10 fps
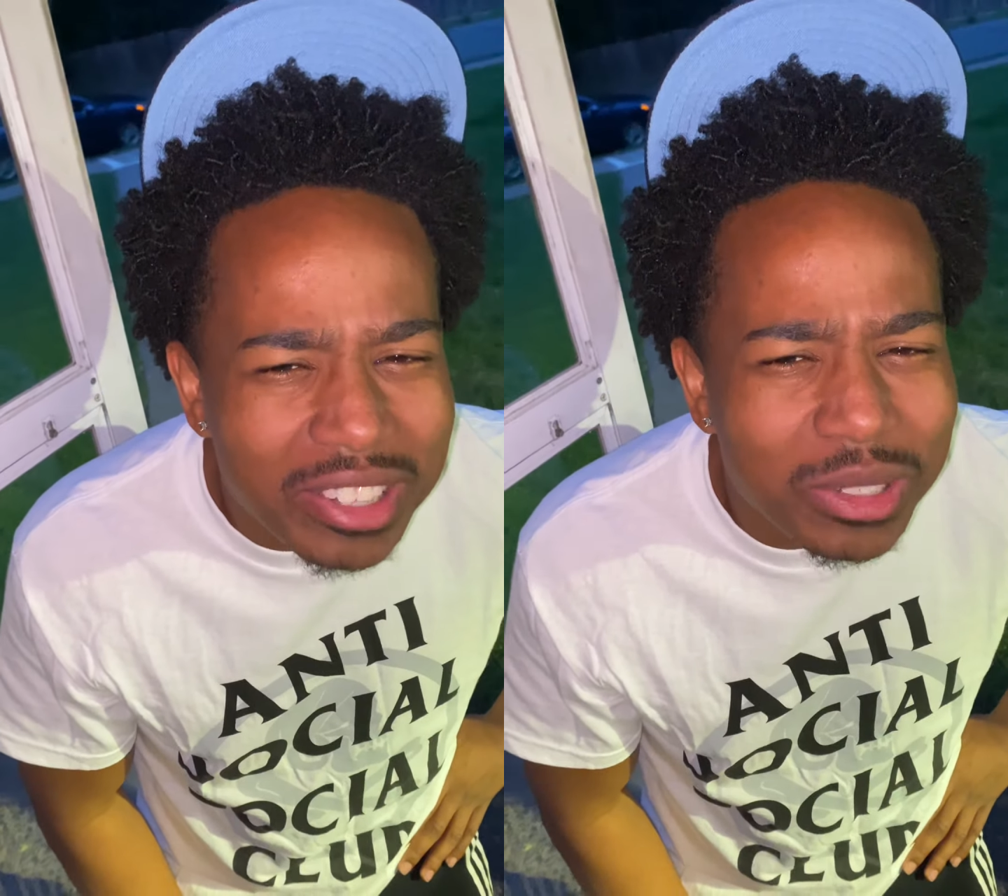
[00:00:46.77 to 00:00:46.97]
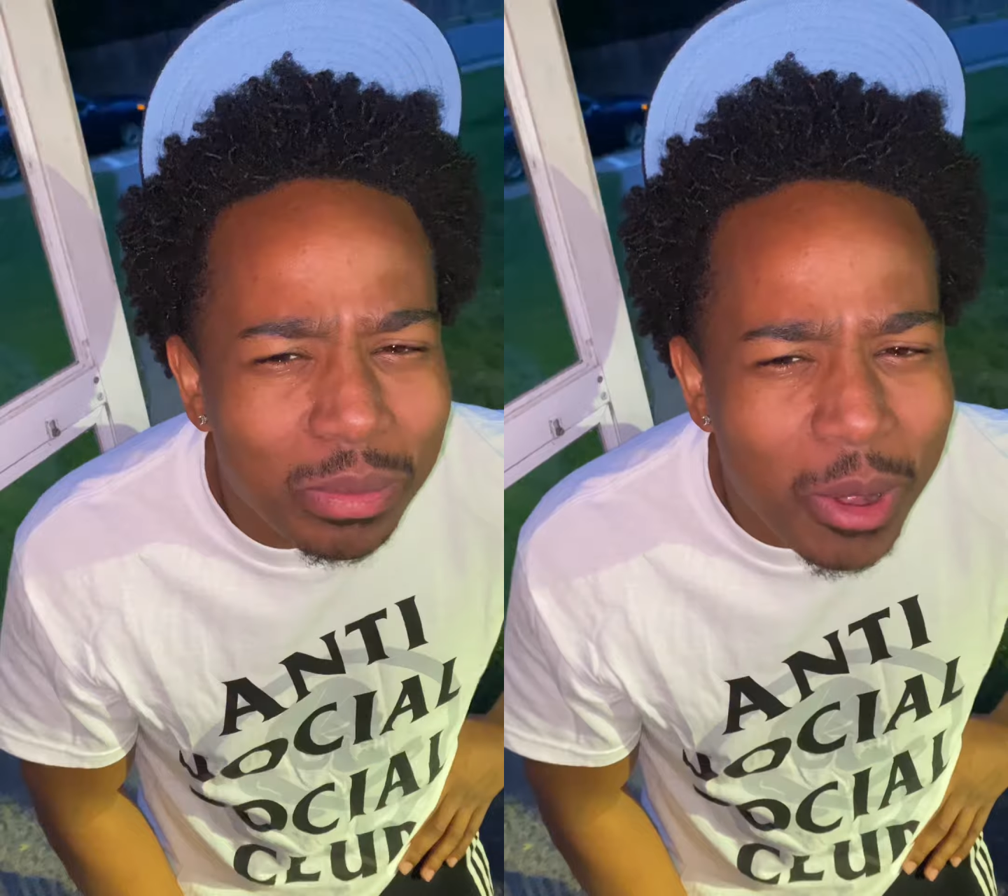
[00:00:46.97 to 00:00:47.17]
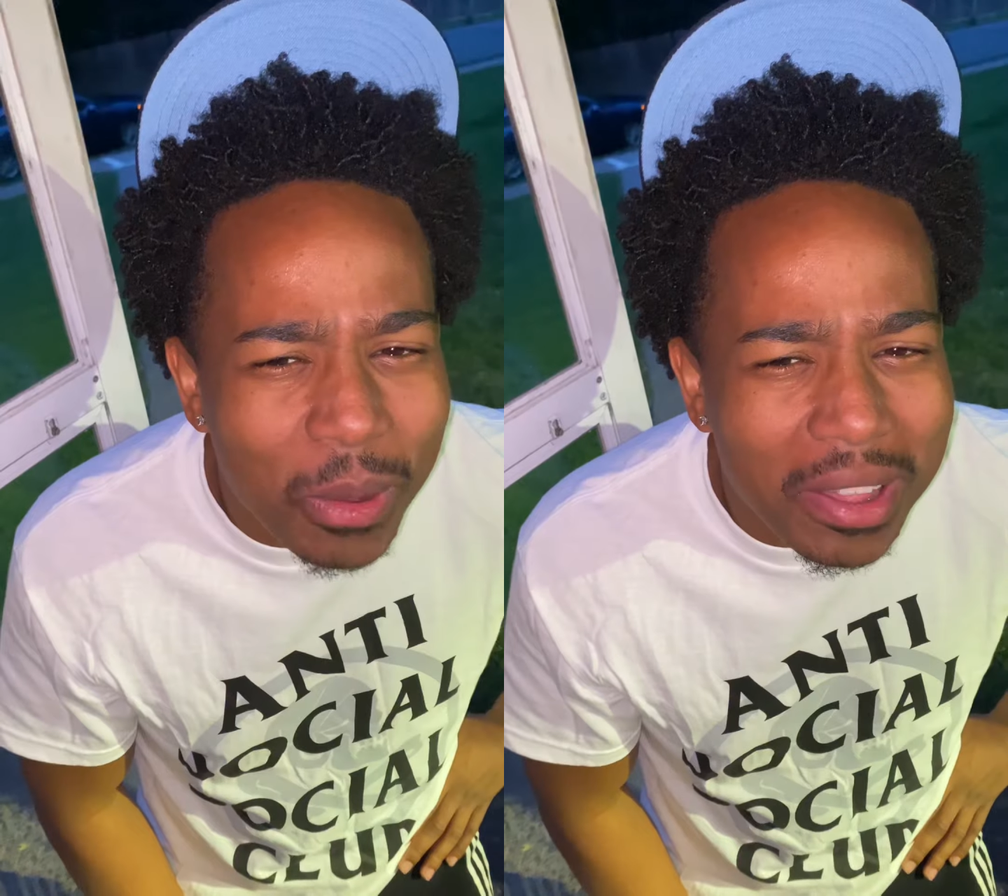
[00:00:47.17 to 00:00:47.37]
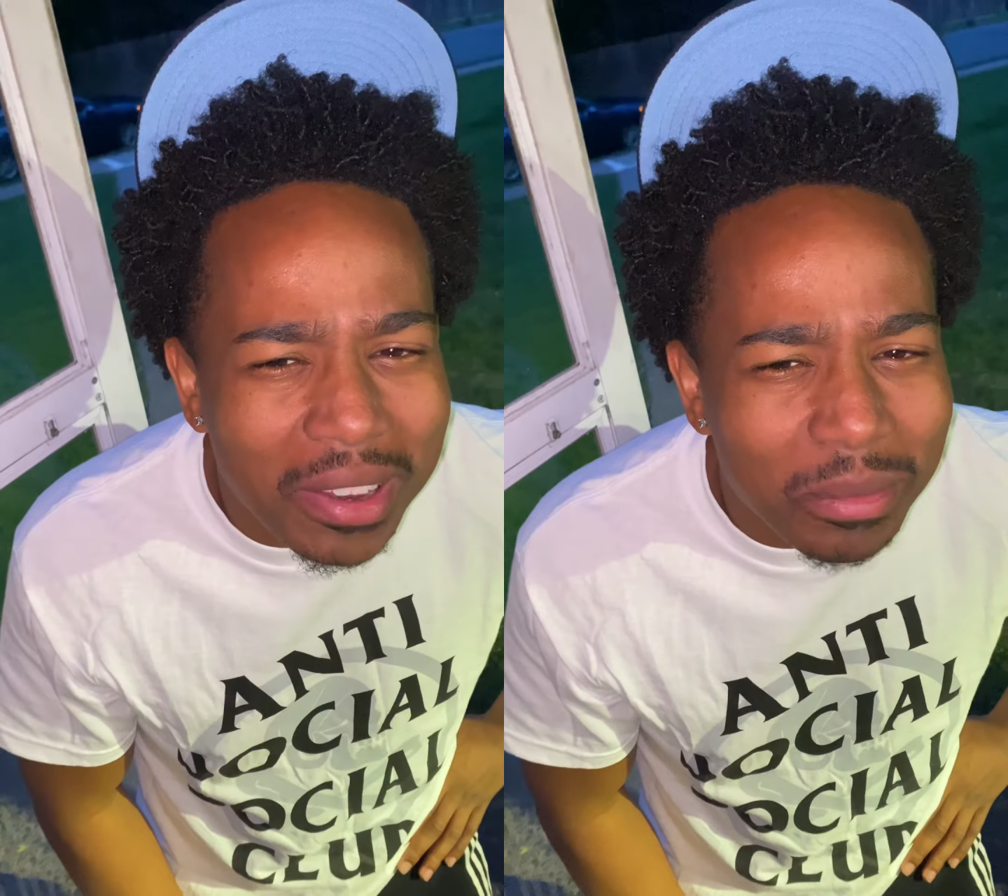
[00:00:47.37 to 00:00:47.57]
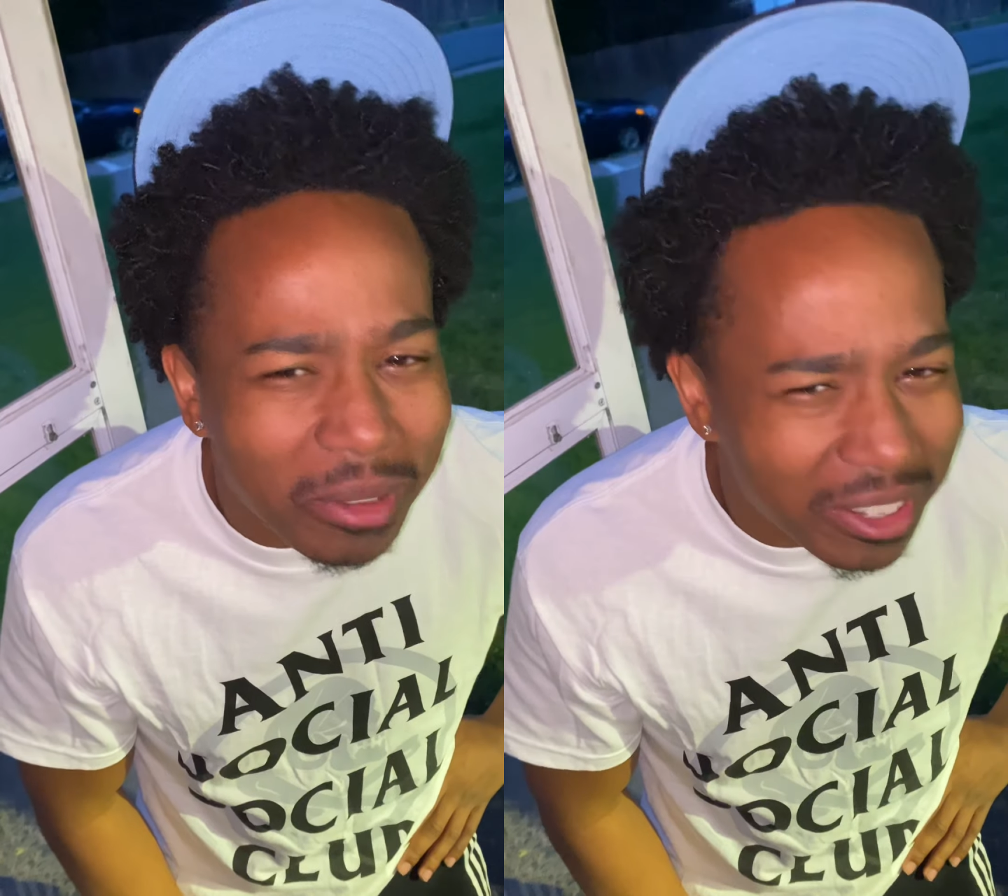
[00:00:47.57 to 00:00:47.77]

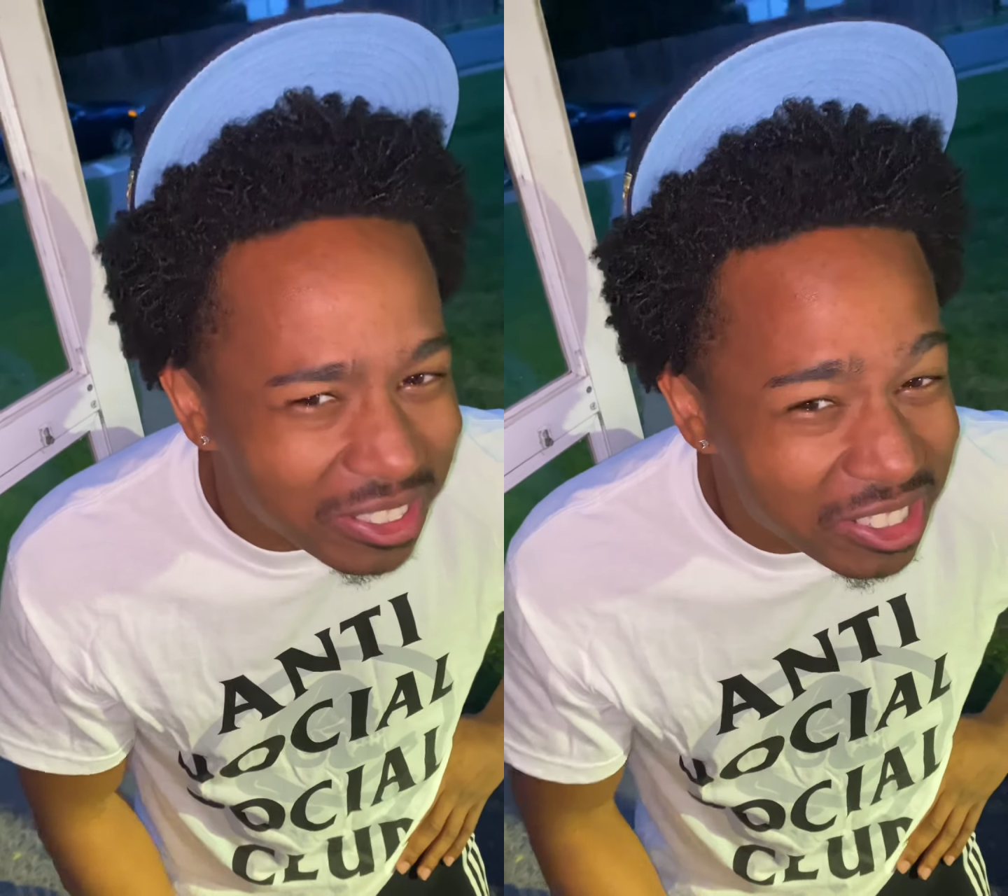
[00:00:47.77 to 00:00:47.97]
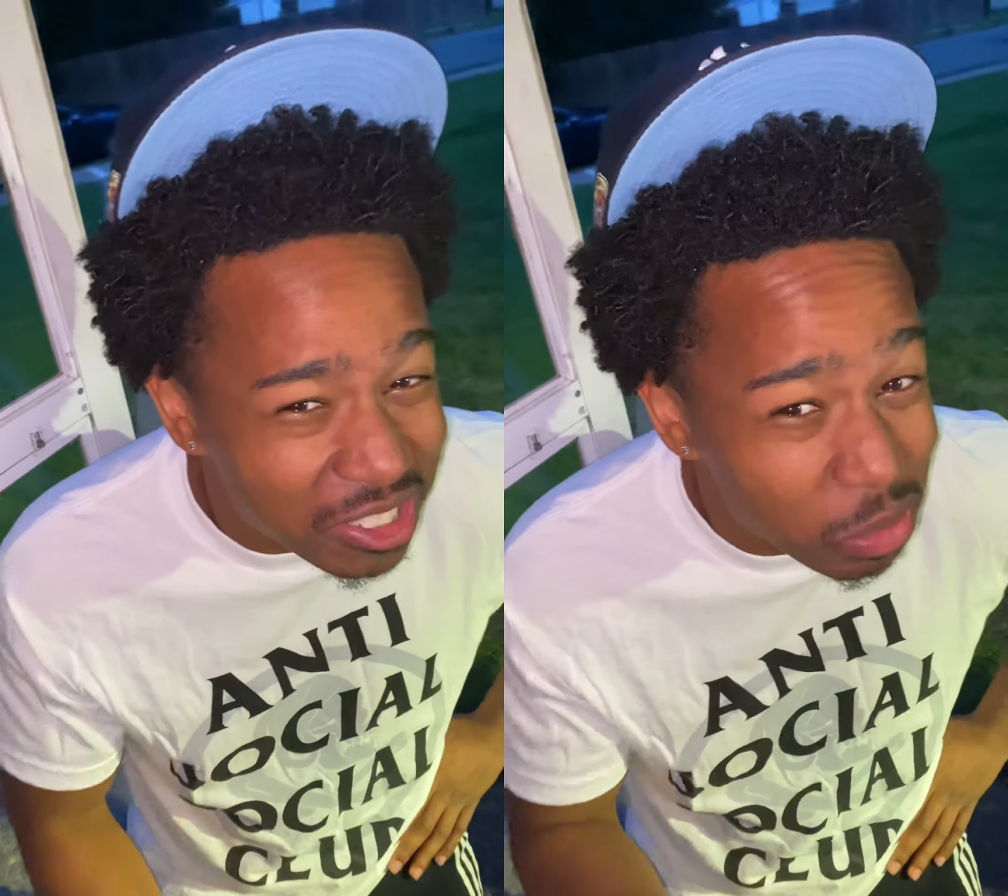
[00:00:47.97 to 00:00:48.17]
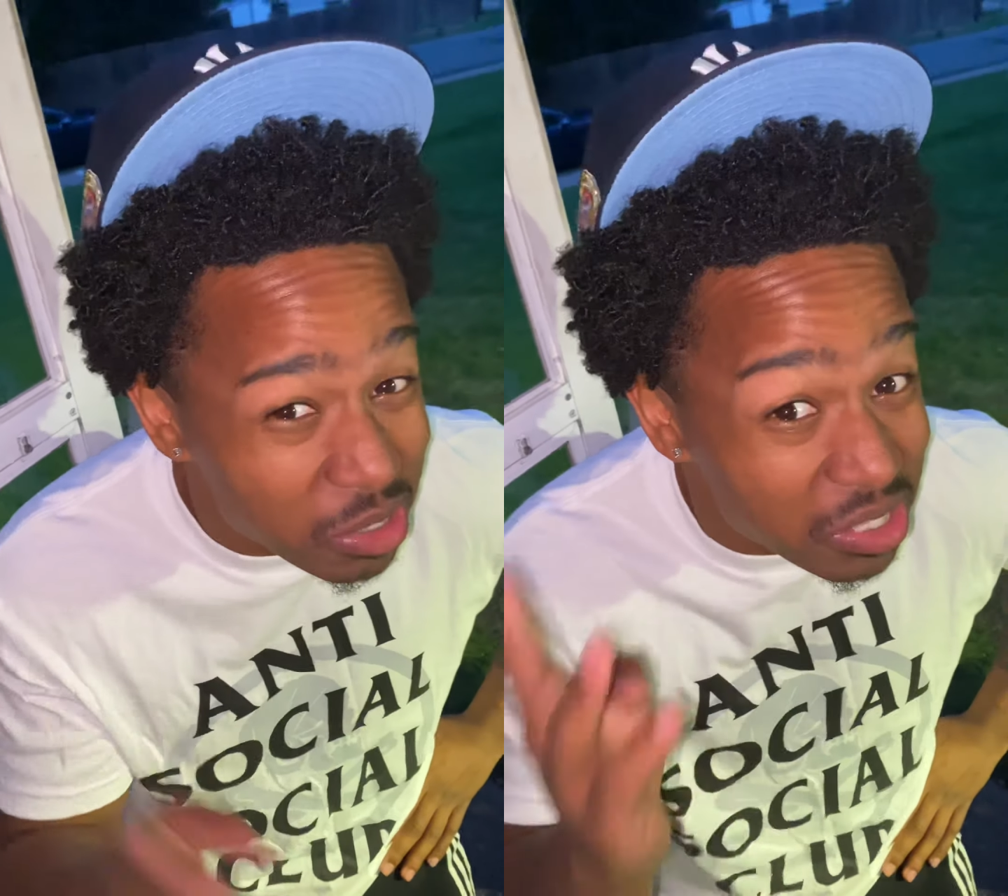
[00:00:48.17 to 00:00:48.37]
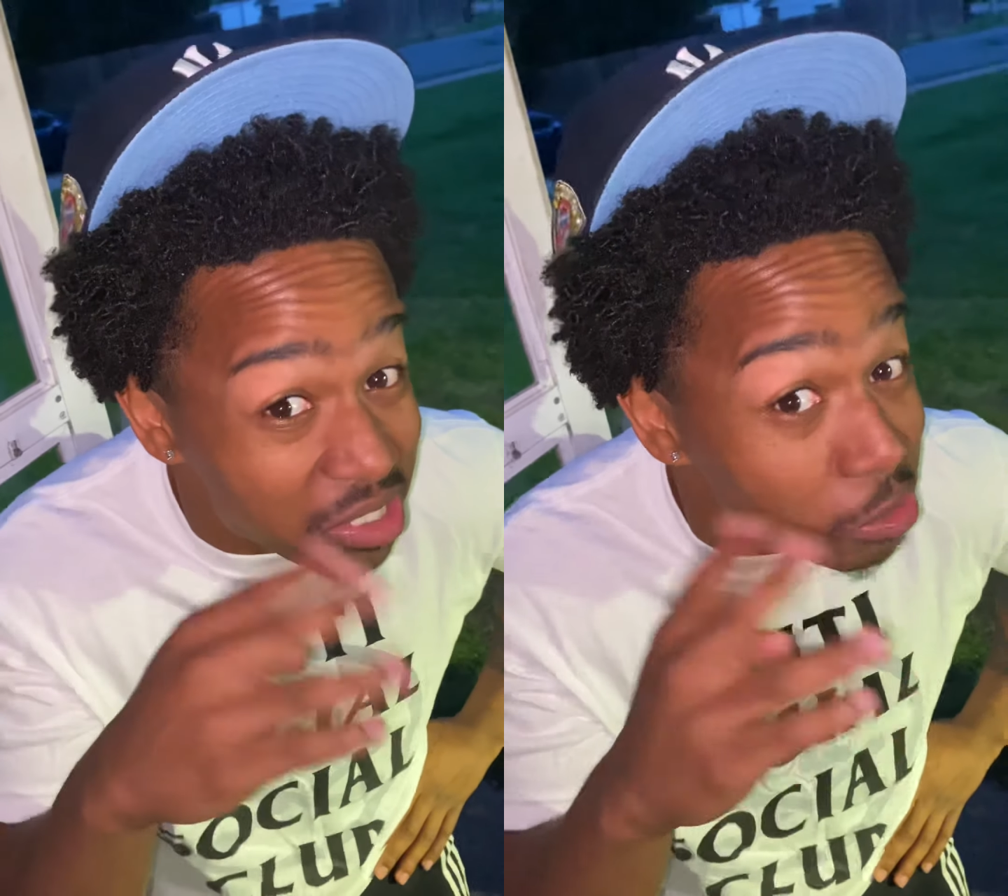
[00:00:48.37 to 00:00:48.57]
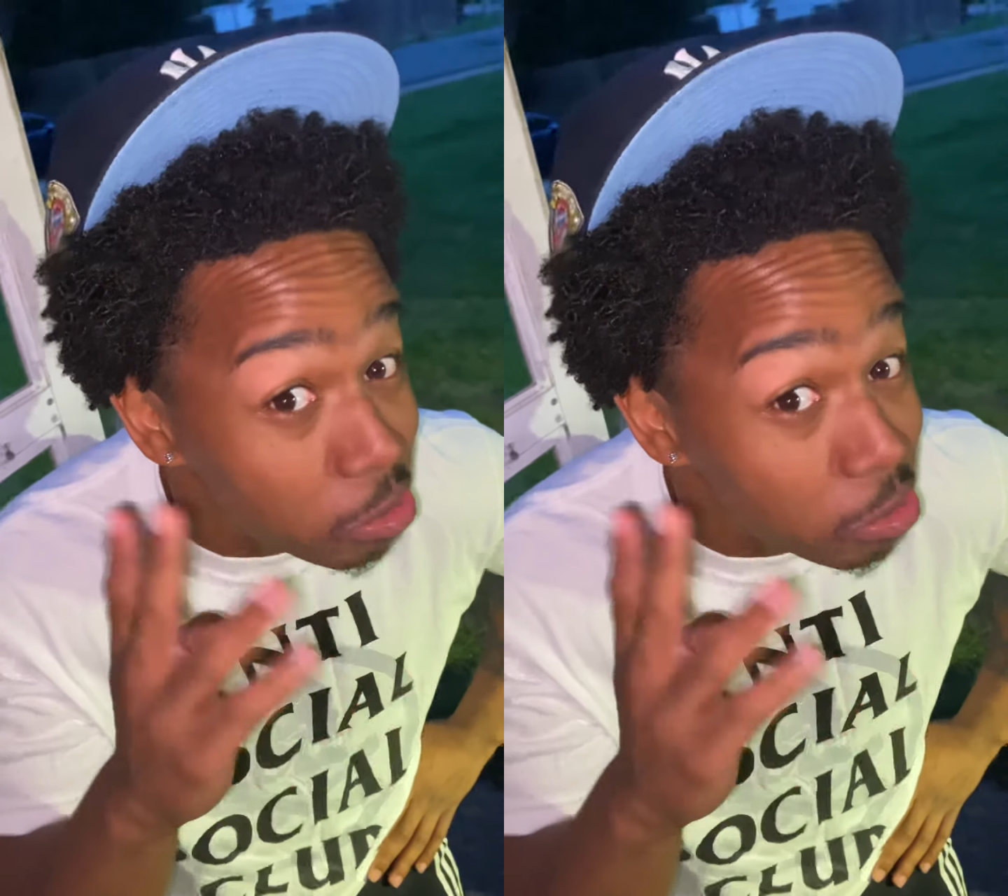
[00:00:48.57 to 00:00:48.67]
smoking because it smells like